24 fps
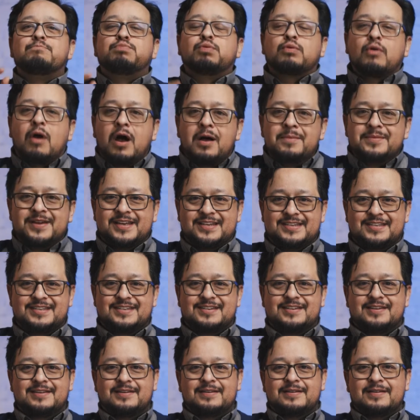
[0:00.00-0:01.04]

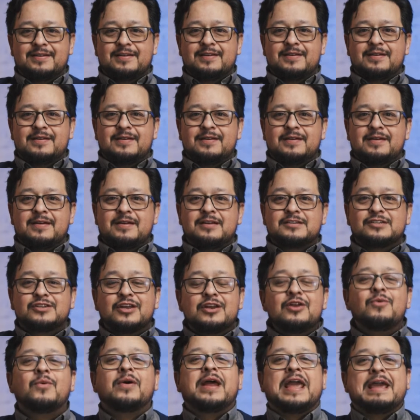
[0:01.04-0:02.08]
promised. So you
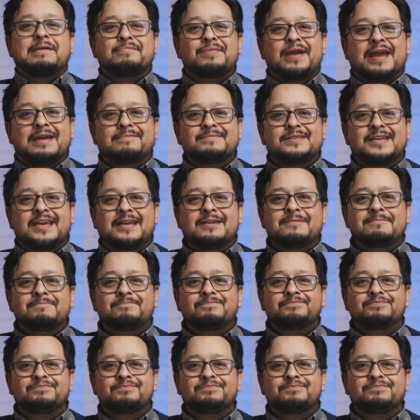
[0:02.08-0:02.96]
know what Abraham did?